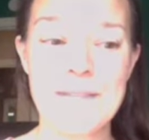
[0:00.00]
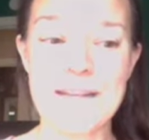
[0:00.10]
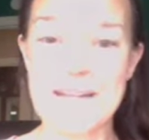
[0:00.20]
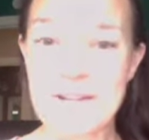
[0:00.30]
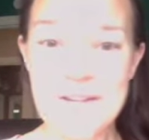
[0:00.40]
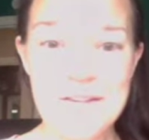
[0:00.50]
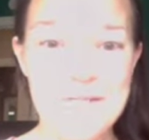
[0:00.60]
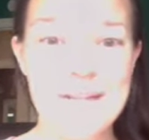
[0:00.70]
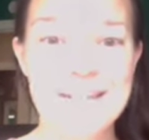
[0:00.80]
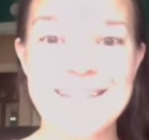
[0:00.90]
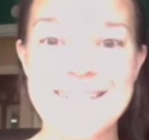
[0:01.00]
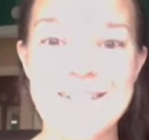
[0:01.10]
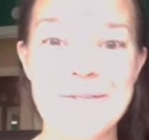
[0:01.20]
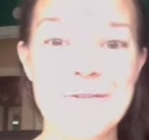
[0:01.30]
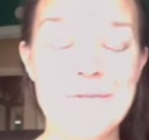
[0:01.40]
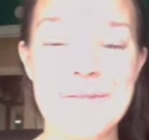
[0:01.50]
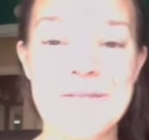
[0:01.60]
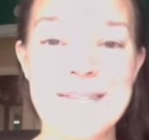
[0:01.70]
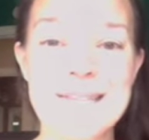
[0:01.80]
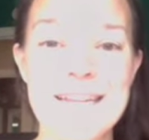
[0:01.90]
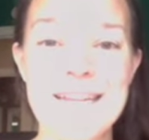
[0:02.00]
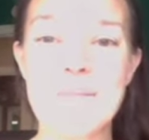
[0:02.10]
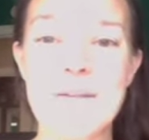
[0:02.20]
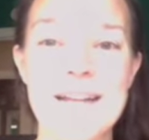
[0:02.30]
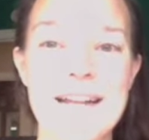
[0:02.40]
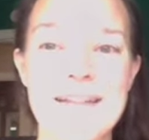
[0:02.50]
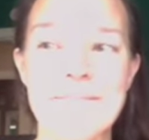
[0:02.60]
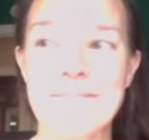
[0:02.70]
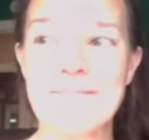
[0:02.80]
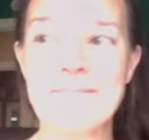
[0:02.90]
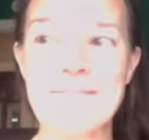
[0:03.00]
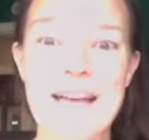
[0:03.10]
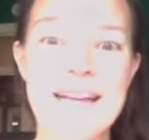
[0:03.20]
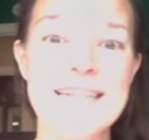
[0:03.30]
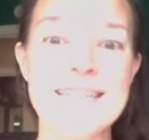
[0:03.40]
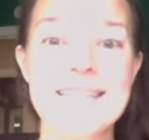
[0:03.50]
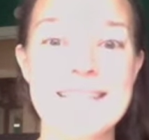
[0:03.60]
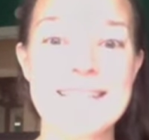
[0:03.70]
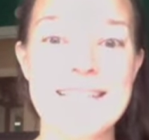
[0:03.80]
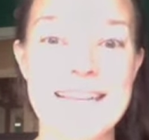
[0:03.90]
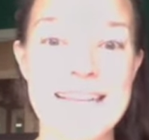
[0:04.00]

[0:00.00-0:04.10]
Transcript: it could have been his ghost revisiting, but I didn't sense that it